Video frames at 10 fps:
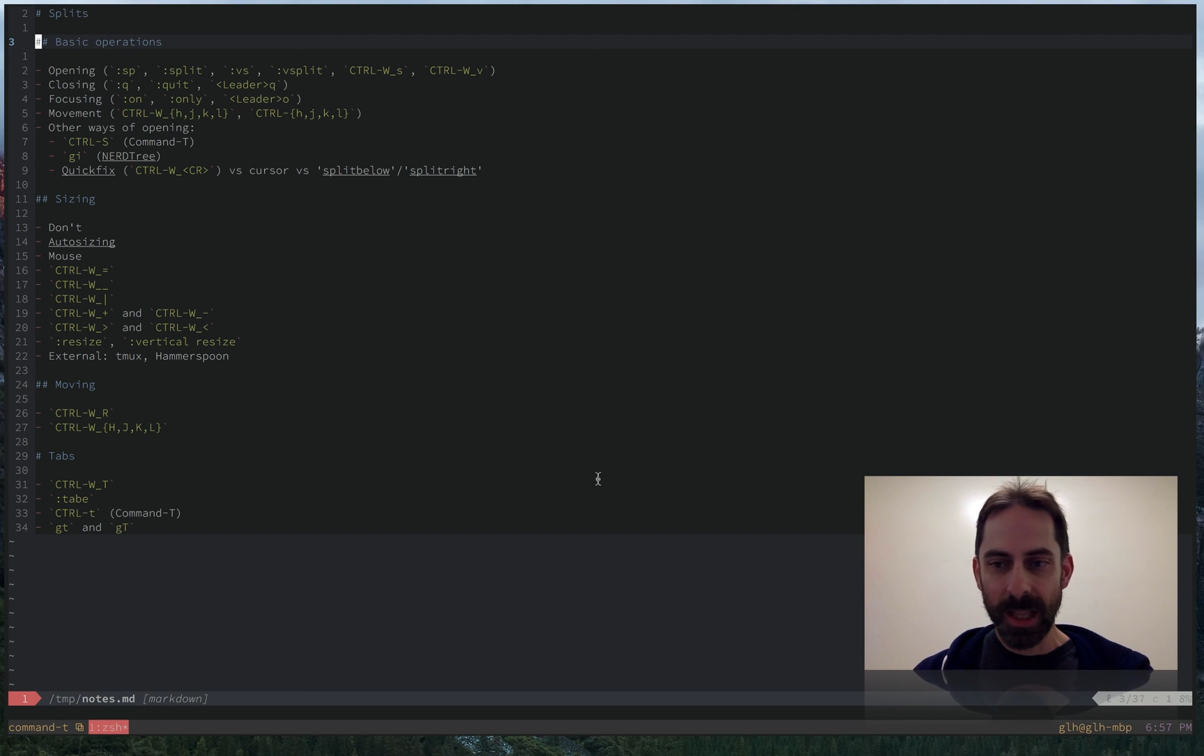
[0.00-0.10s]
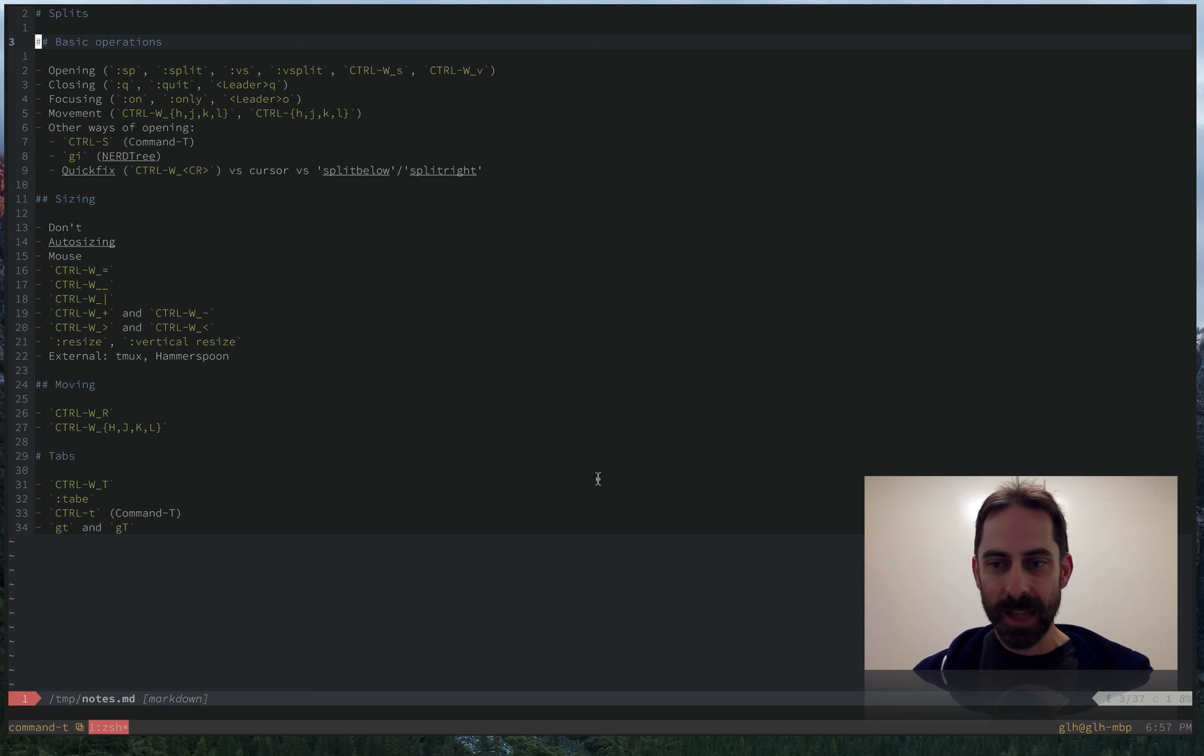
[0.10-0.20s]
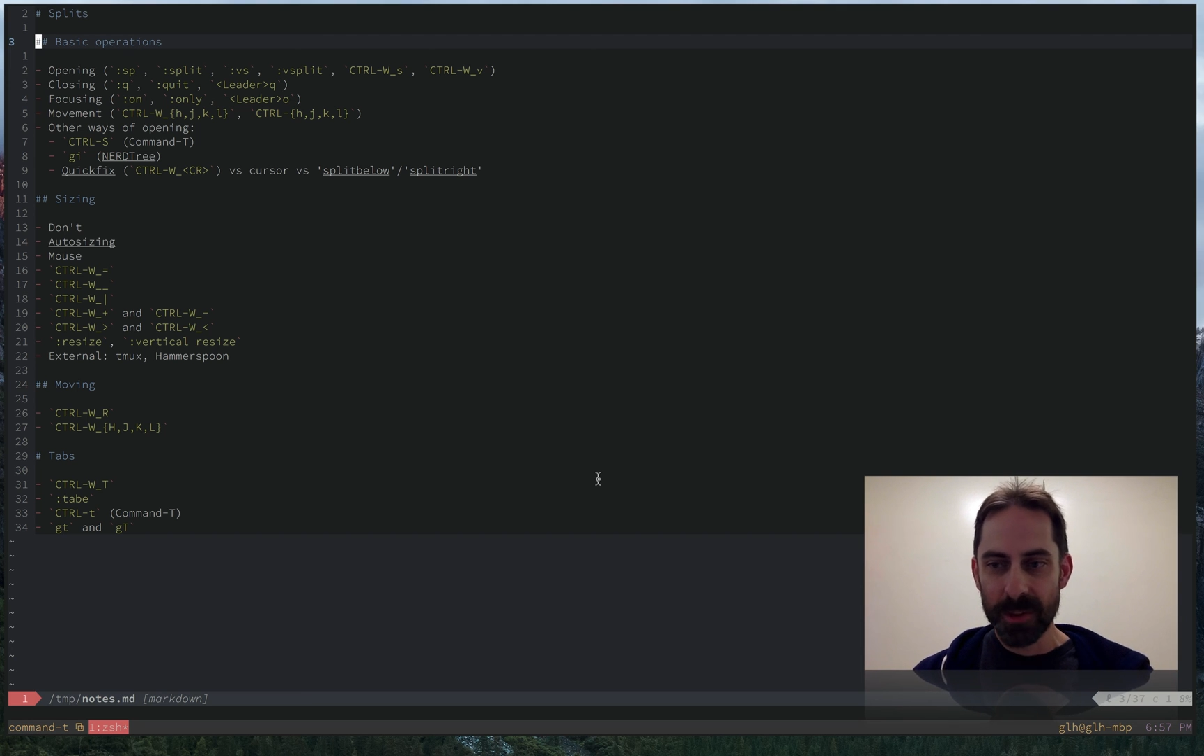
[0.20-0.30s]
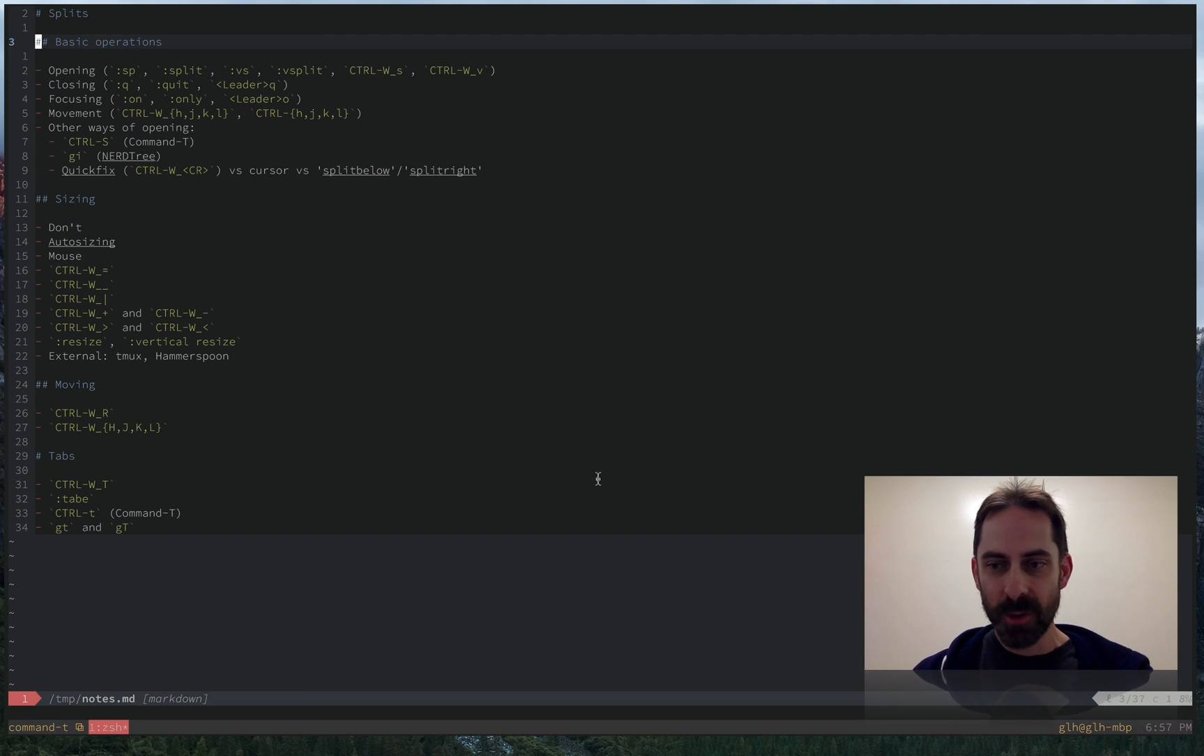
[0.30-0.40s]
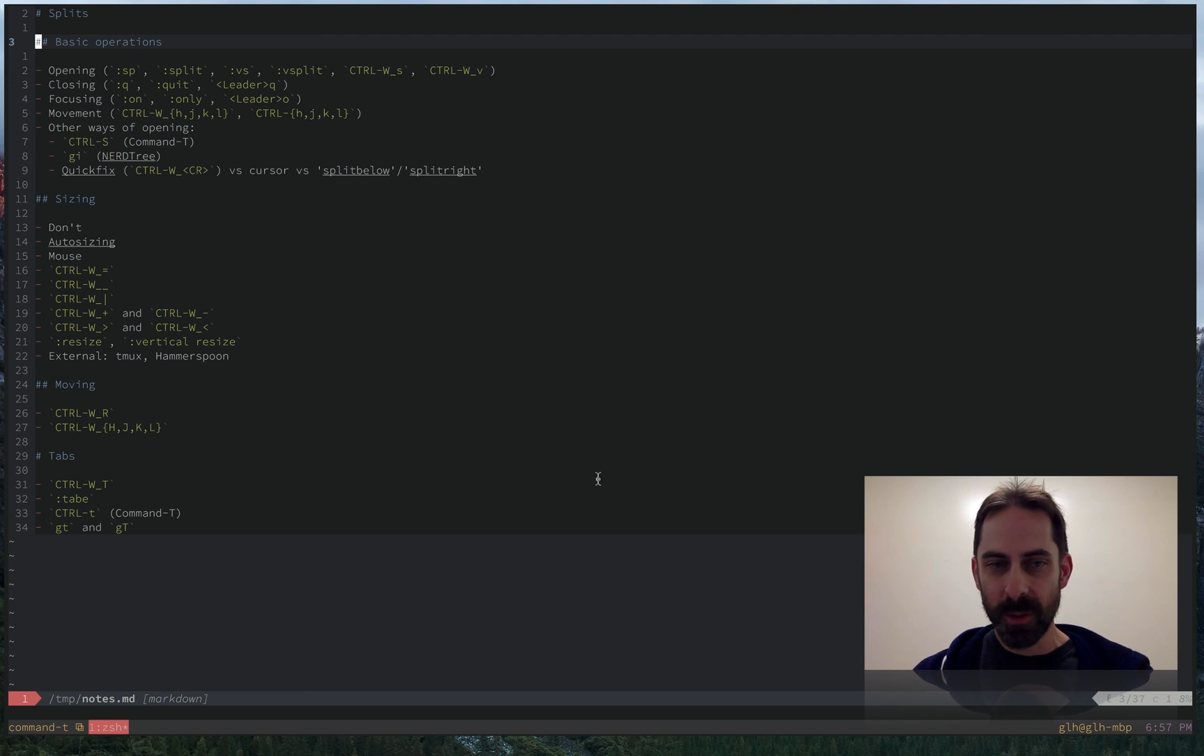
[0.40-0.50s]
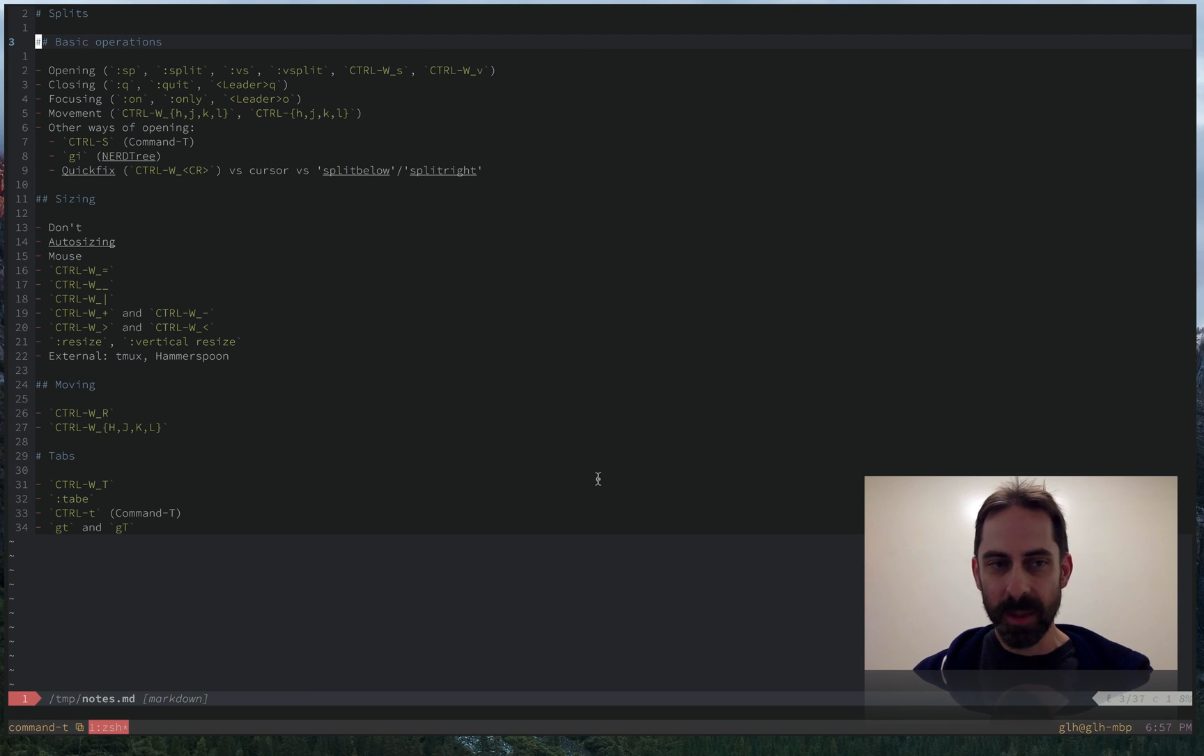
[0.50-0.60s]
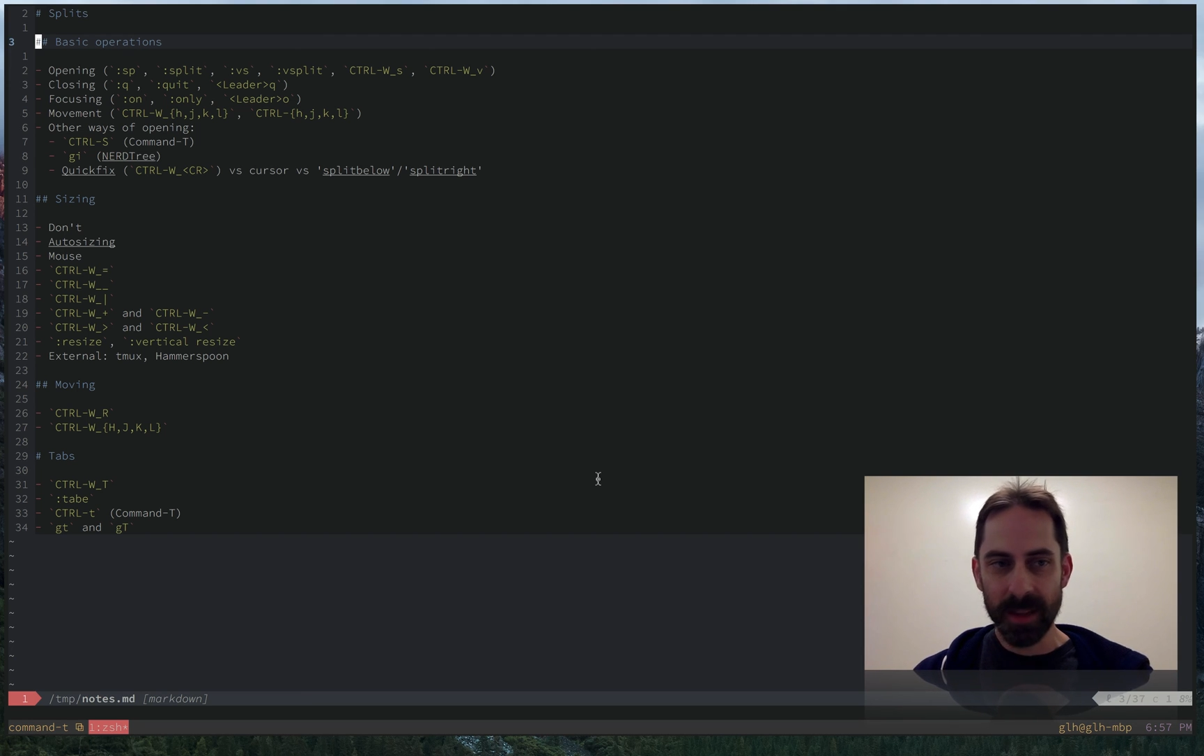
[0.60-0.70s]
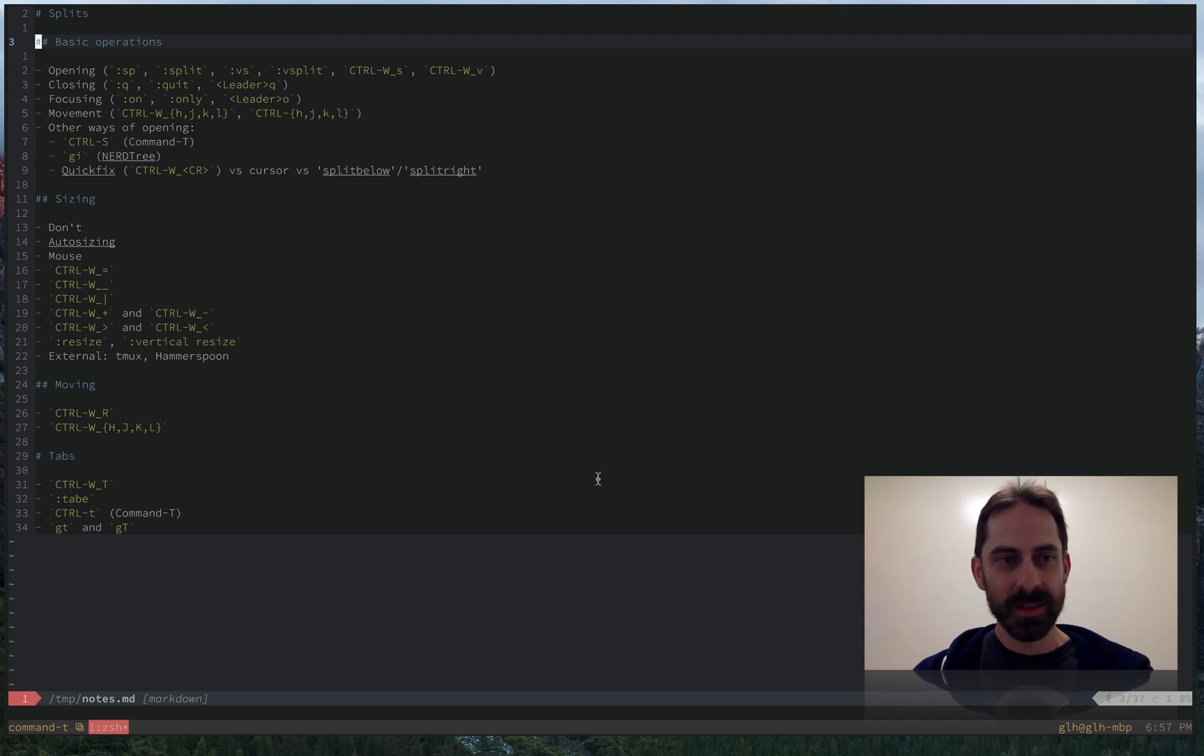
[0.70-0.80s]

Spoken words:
large topic,